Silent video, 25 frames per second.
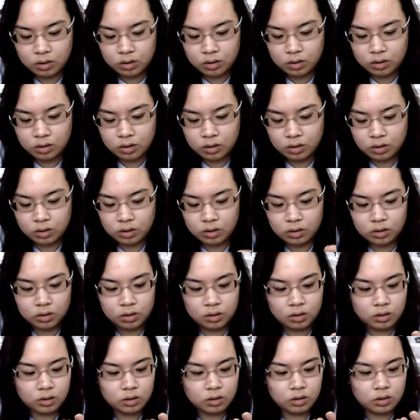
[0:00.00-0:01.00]

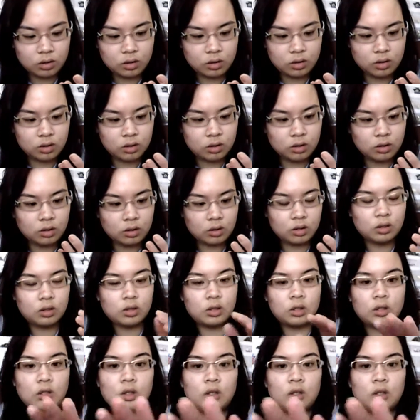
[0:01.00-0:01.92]
No one is speaking in this clip.